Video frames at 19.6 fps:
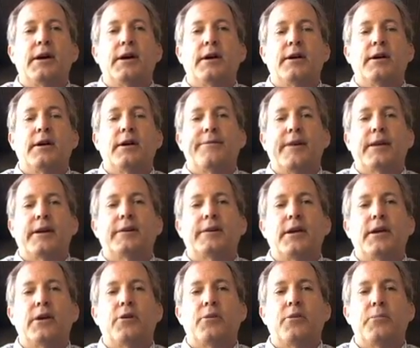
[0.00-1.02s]
affecting
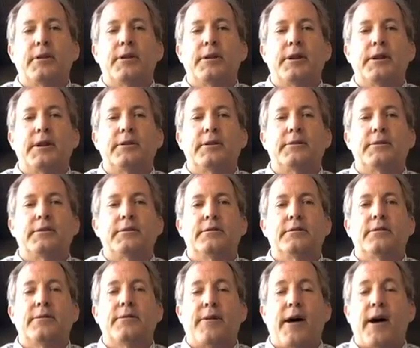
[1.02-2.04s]
your ability to
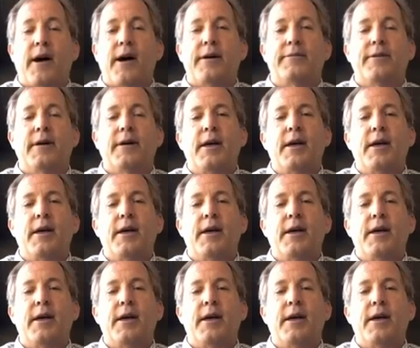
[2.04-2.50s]
survive,